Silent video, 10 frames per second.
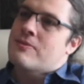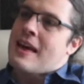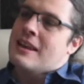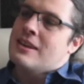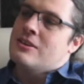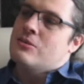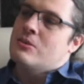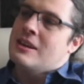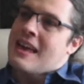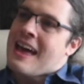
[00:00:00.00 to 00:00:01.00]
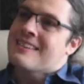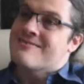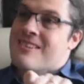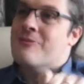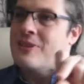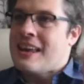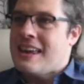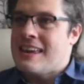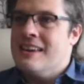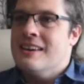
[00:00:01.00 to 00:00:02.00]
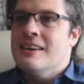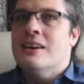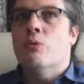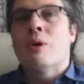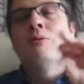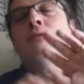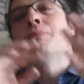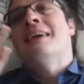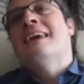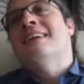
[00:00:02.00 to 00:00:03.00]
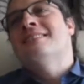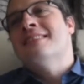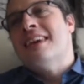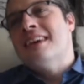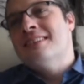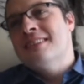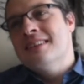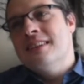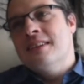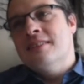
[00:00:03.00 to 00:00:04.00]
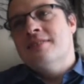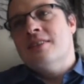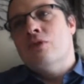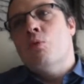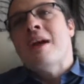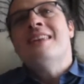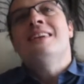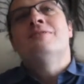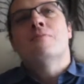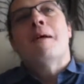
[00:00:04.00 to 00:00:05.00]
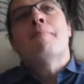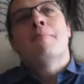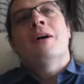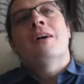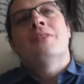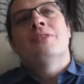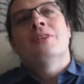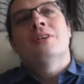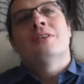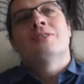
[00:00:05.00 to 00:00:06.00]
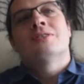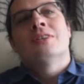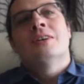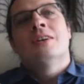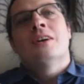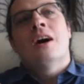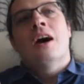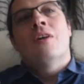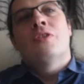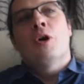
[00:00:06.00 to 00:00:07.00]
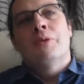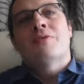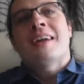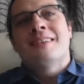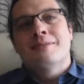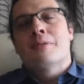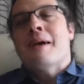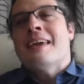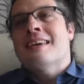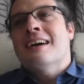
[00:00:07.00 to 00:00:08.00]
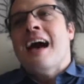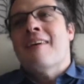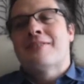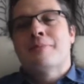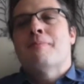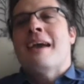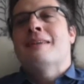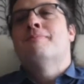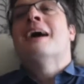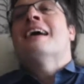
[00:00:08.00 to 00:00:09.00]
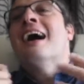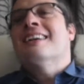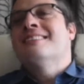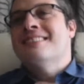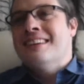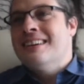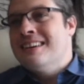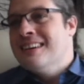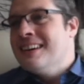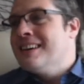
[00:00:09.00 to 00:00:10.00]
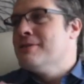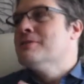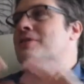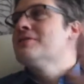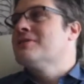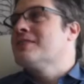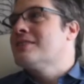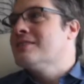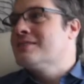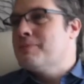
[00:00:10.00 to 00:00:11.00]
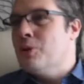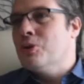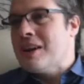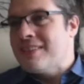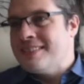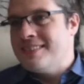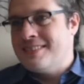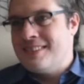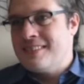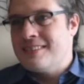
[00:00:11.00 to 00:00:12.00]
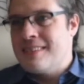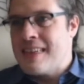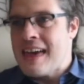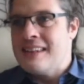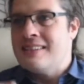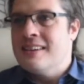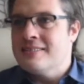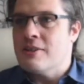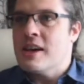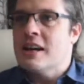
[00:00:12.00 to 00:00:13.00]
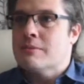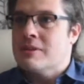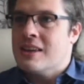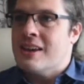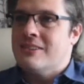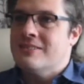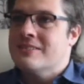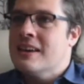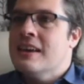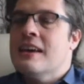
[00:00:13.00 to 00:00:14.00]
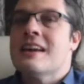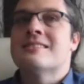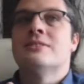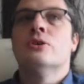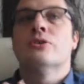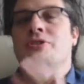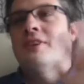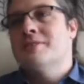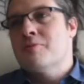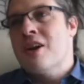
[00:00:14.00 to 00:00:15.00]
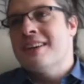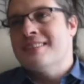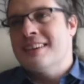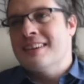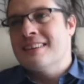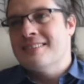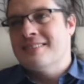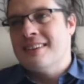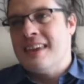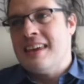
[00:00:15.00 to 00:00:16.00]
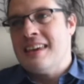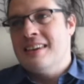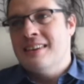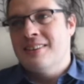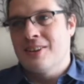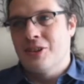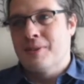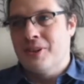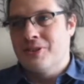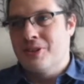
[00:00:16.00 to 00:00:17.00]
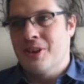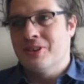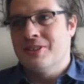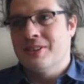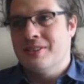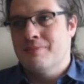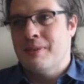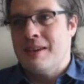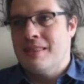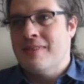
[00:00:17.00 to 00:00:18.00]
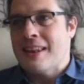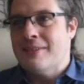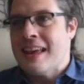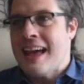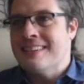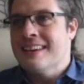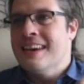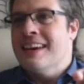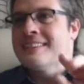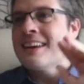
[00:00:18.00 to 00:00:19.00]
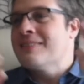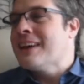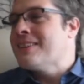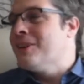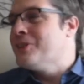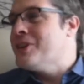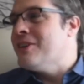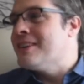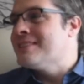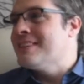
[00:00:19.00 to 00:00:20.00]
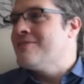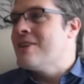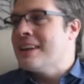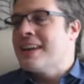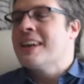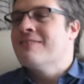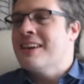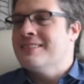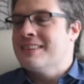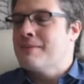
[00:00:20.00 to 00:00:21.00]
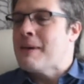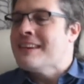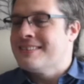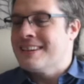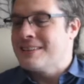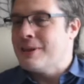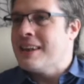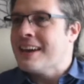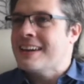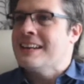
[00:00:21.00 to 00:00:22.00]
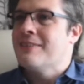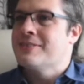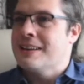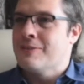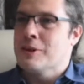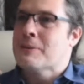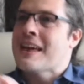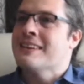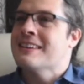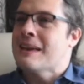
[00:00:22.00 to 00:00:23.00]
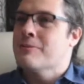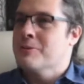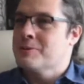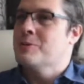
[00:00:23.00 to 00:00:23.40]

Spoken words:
the value it has roughly, we wouldn't be here to see it. So when you remember that the observations we make have to be made by us in a universe that can support our existence, then, so the argument goes, it's not so surprising to see the cosmological constant be the value it has. It's kind of like the old joke, isn't it amazing that we're lucky enough to live on a planet capable of